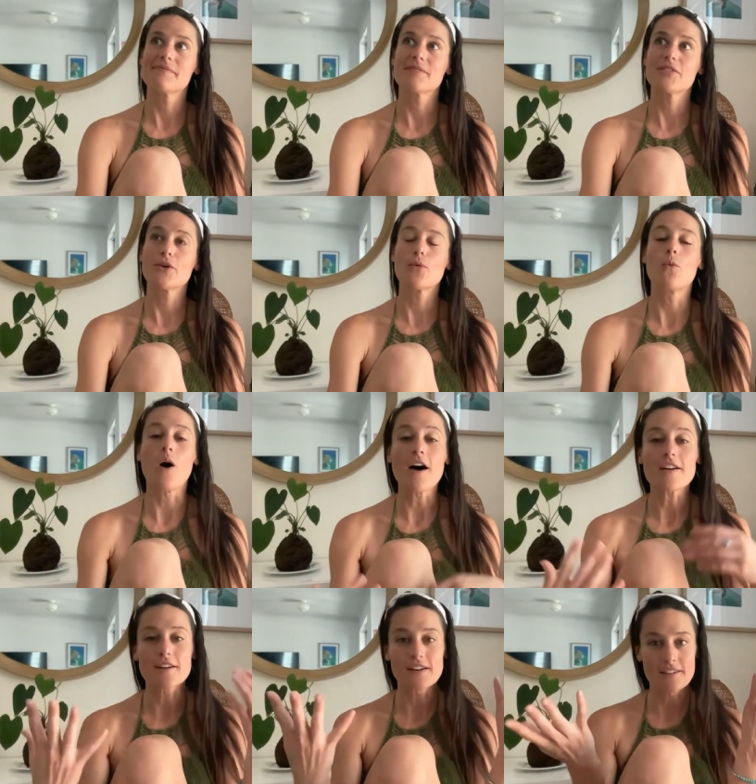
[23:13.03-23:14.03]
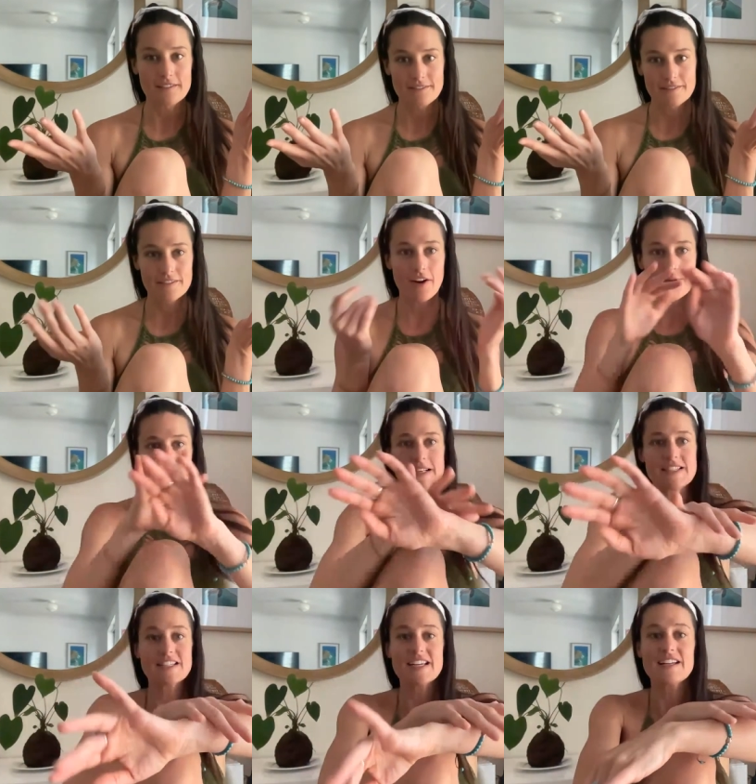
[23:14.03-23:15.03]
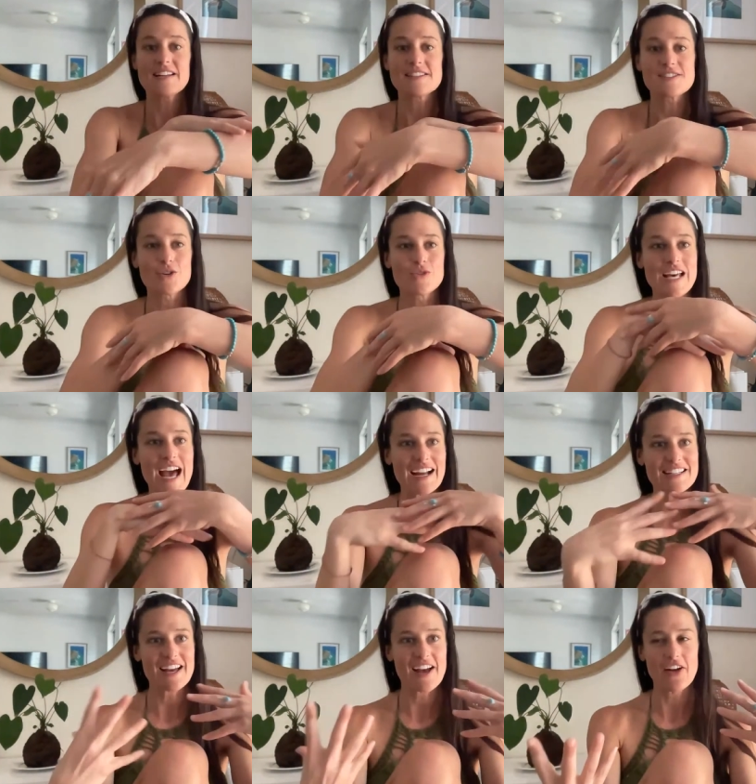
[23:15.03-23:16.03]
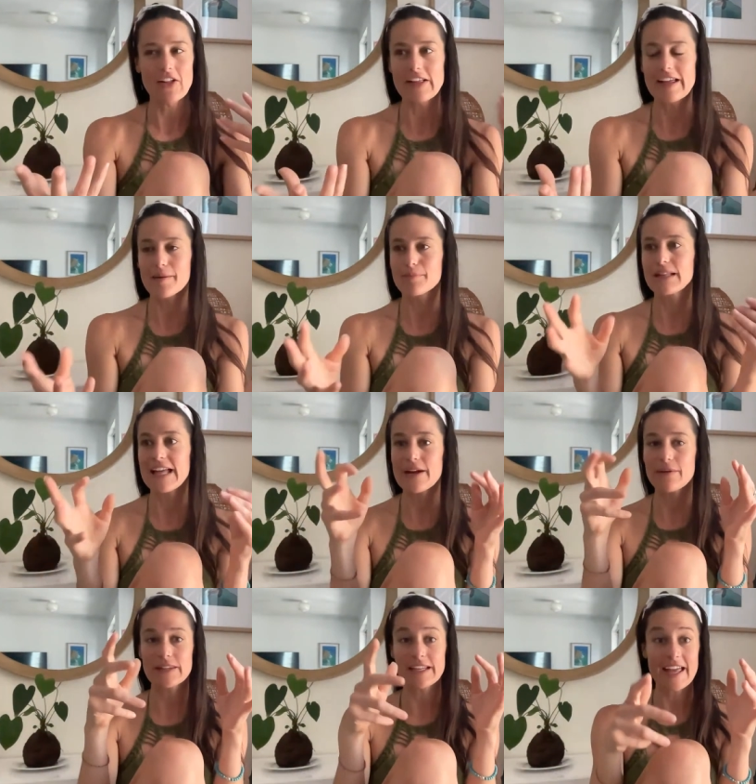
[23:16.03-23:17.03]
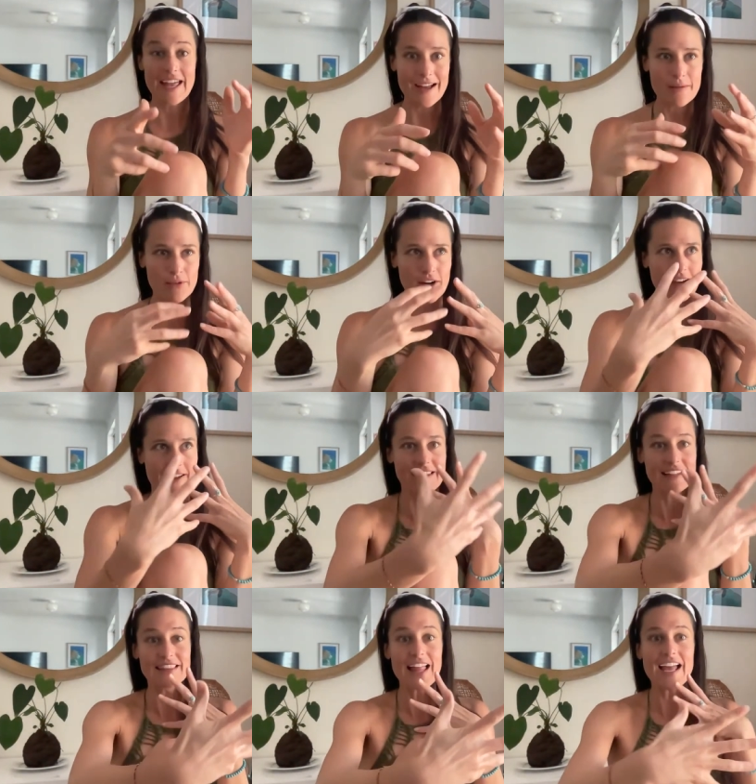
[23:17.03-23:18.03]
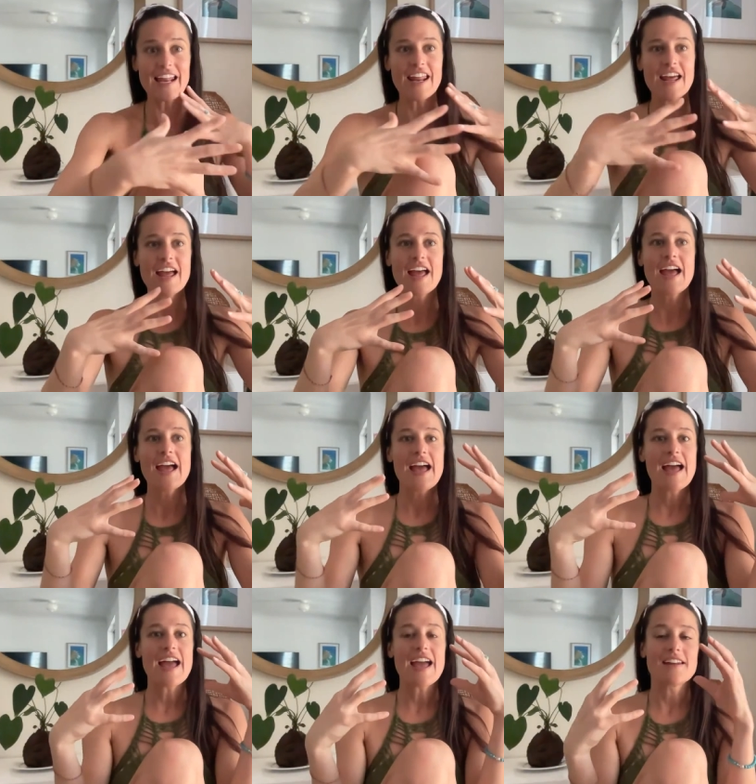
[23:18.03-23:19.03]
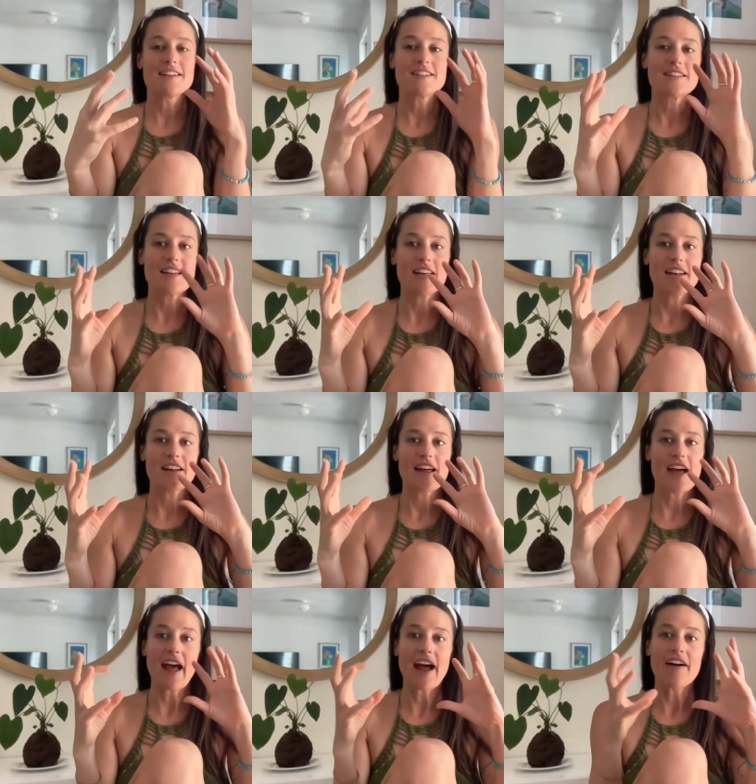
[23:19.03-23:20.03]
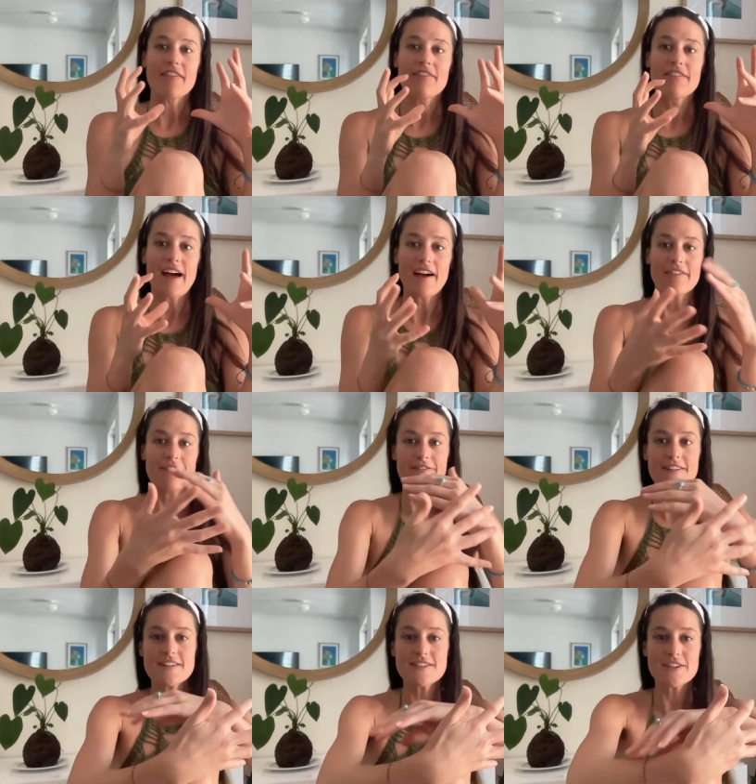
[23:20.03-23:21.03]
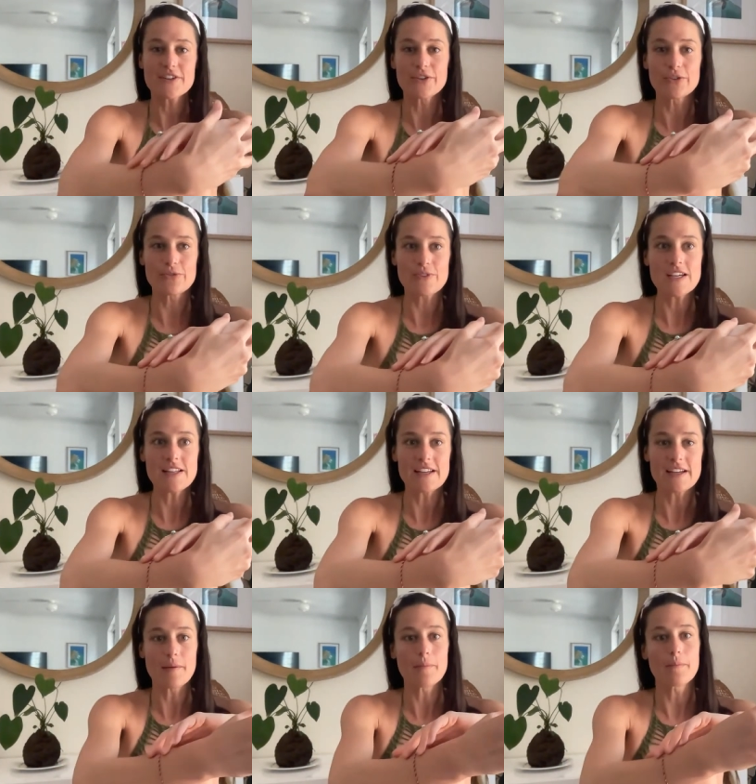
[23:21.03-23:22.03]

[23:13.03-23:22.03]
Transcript: the water on my skin is so tactile and I'm playing with the camera and the light. And to then have that physical feeling